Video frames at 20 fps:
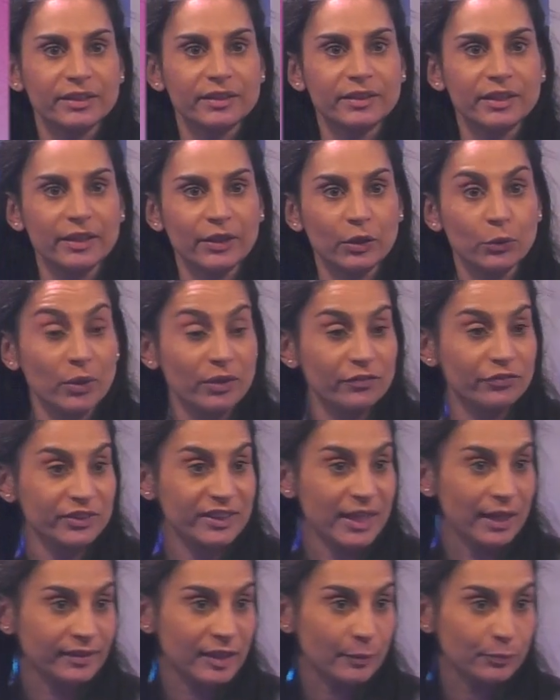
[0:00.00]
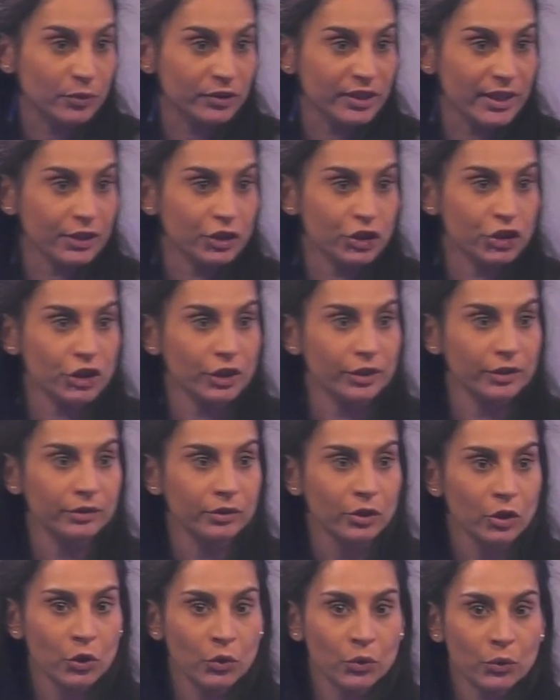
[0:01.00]
dealing with data
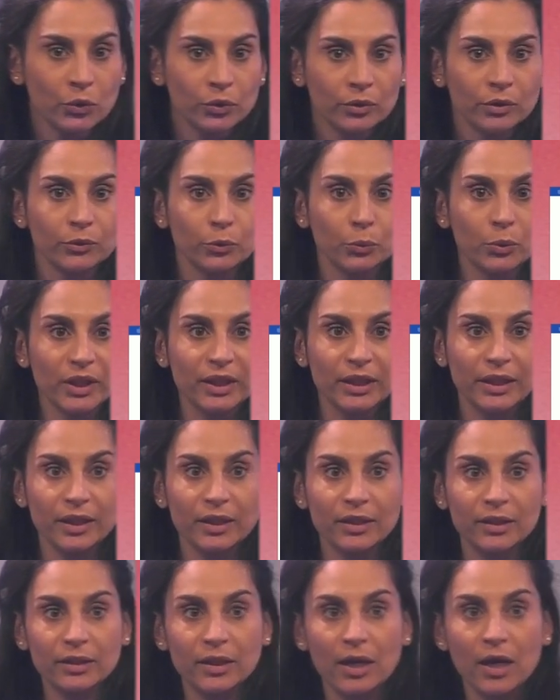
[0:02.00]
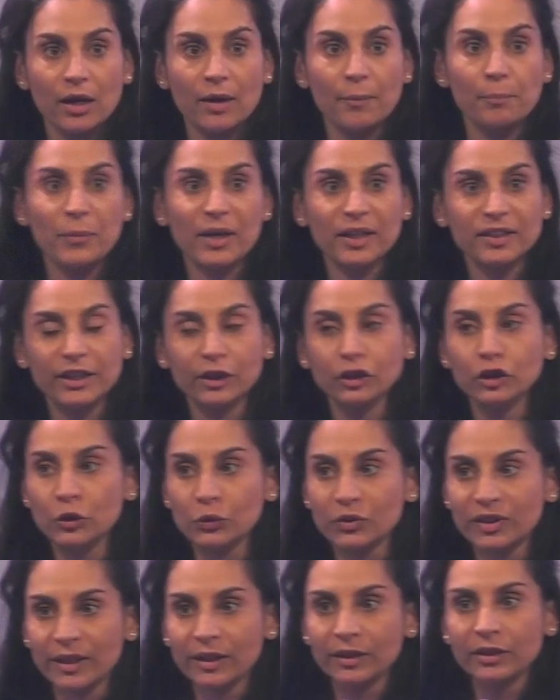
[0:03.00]
protection, with embedding
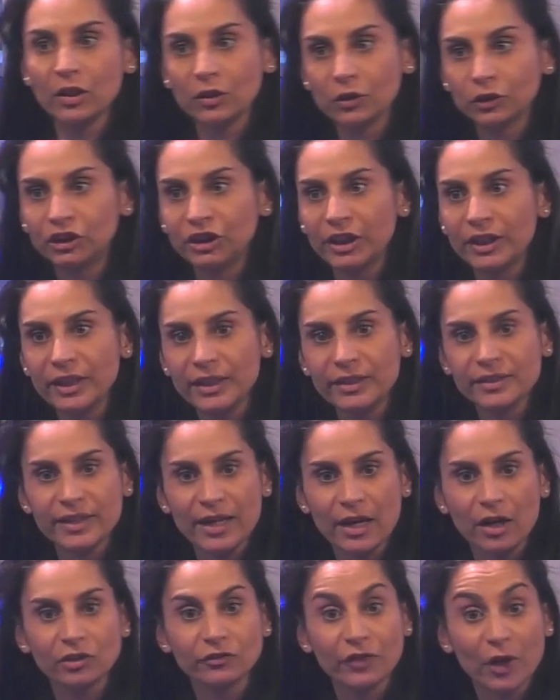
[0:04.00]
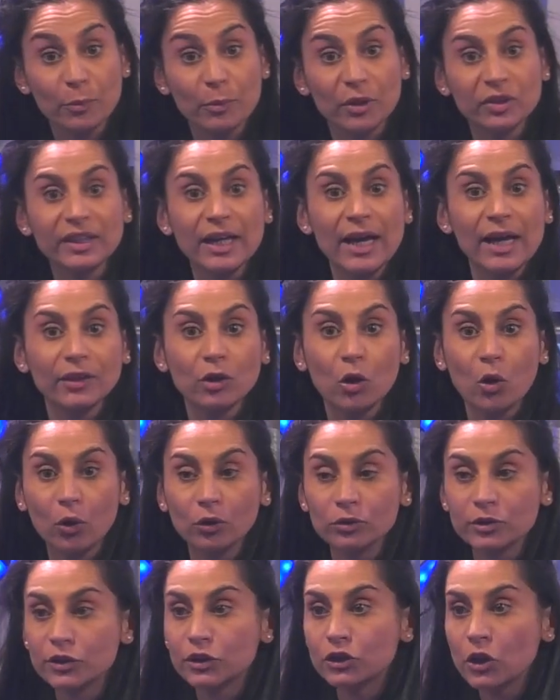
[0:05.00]
new technology in their environment and
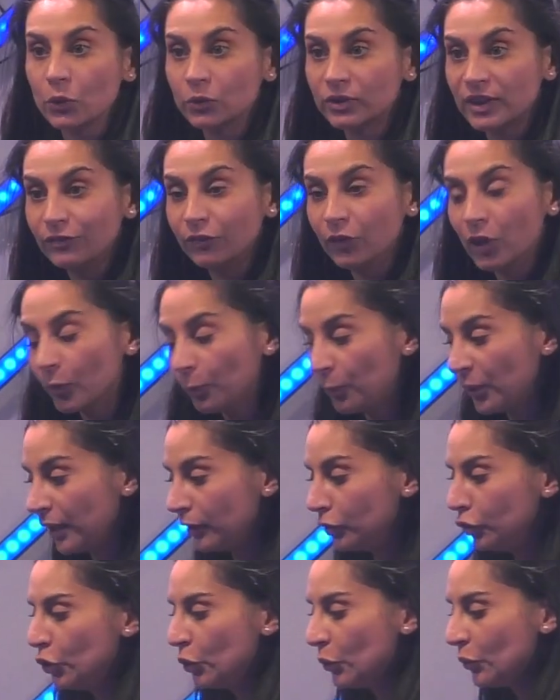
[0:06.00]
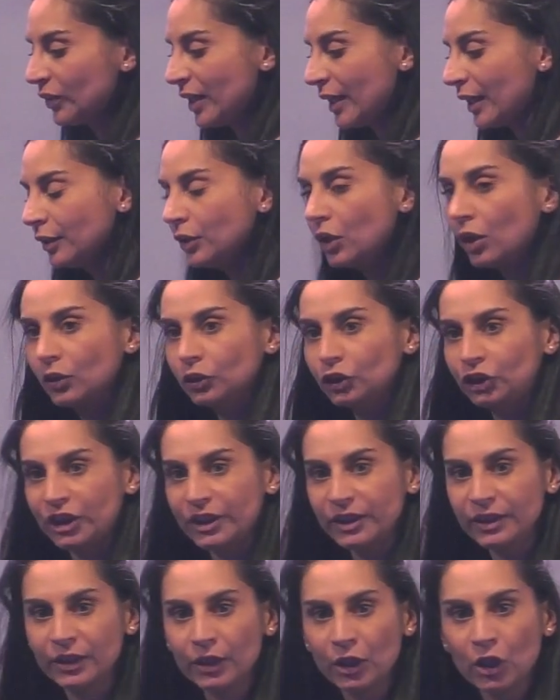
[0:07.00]
also developing new
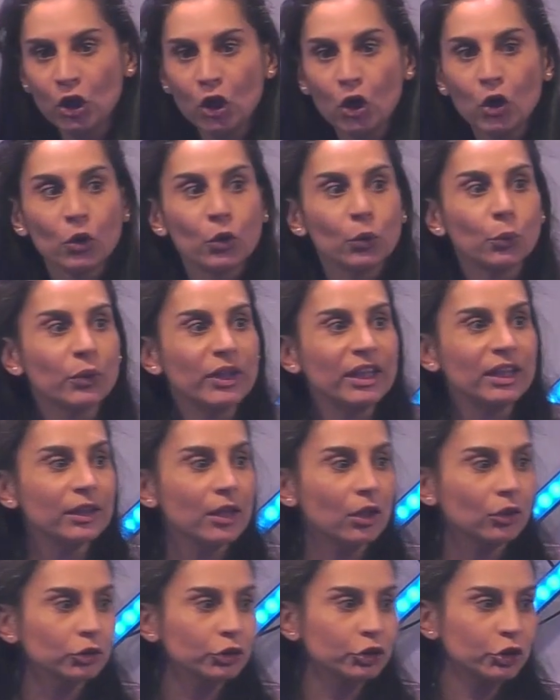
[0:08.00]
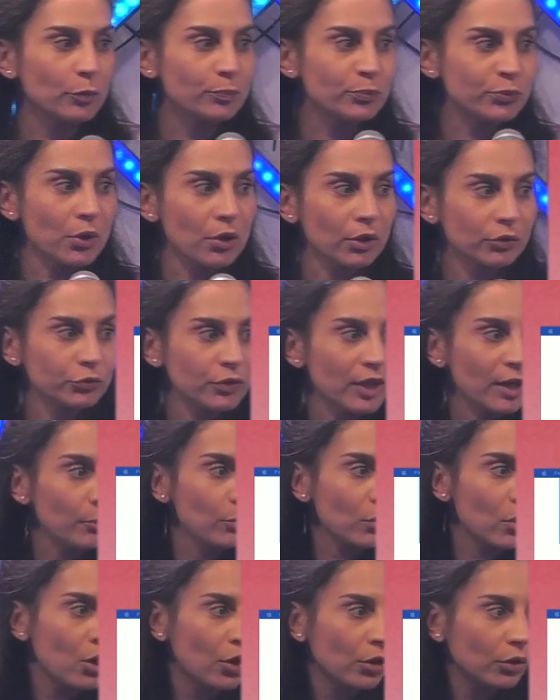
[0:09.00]
technology, we launched a
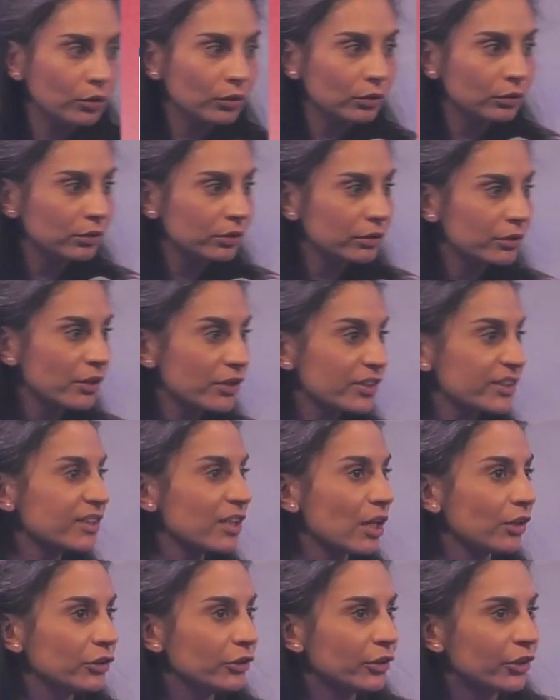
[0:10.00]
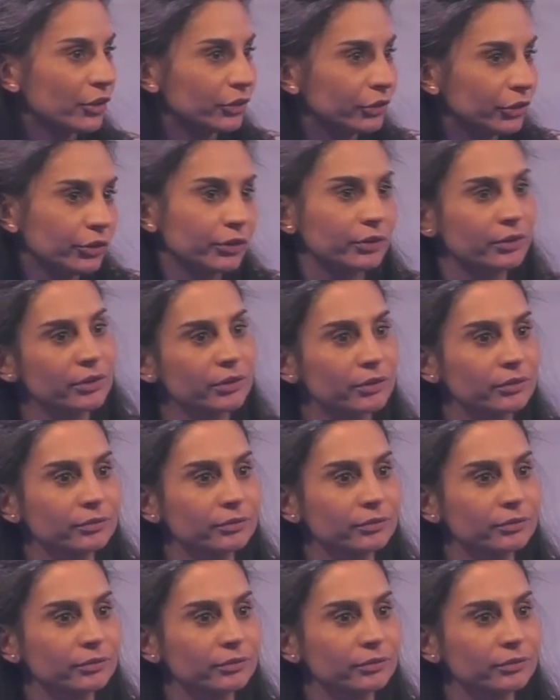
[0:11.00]
program called Sandke.